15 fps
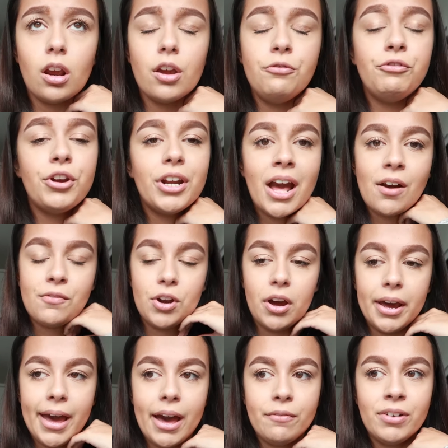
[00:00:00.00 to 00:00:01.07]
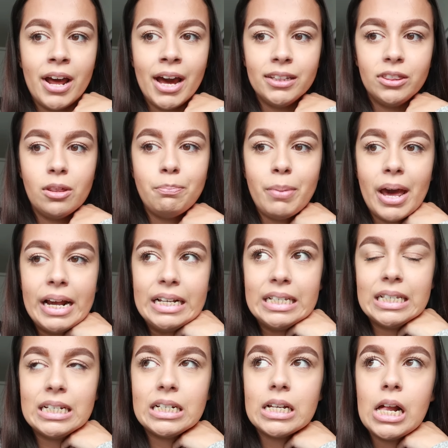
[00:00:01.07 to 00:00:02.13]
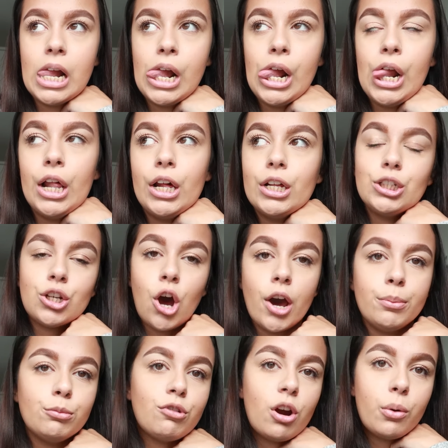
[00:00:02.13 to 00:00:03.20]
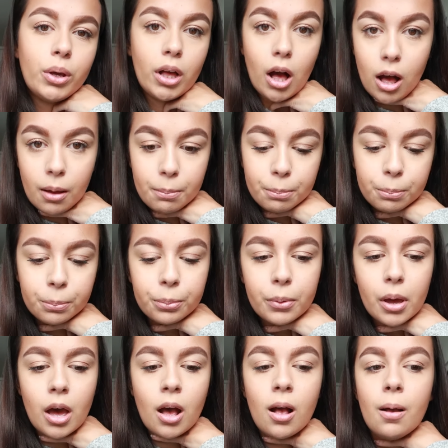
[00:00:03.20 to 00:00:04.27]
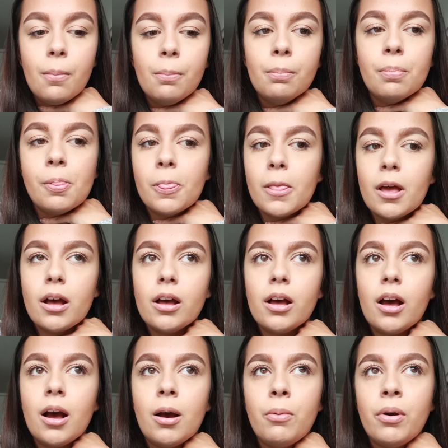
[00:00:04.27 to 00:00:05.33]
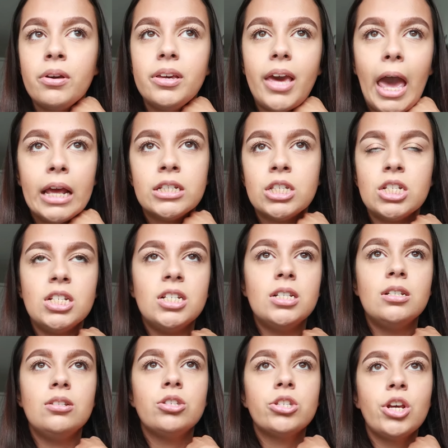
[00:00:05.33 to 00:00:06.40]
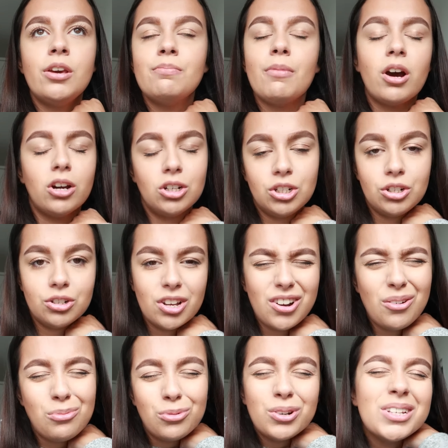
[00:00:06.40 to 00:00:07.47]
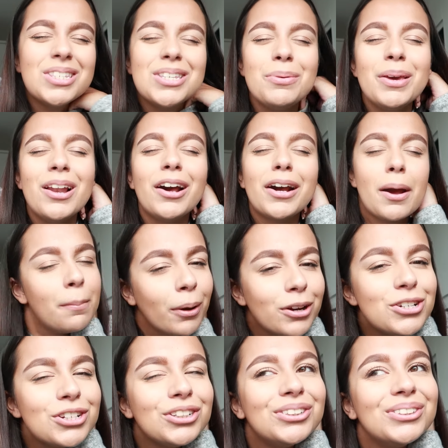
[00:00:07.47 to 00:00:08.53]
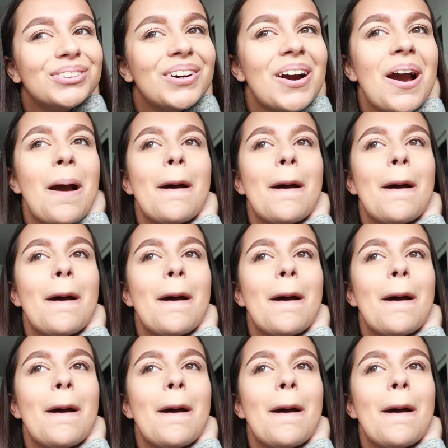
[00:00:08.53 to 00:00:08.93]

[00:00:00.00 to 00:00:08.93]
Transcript: I really haven't. I haven't had the best time growing up. Um, I won't get into too much because I don't want it to be like emotional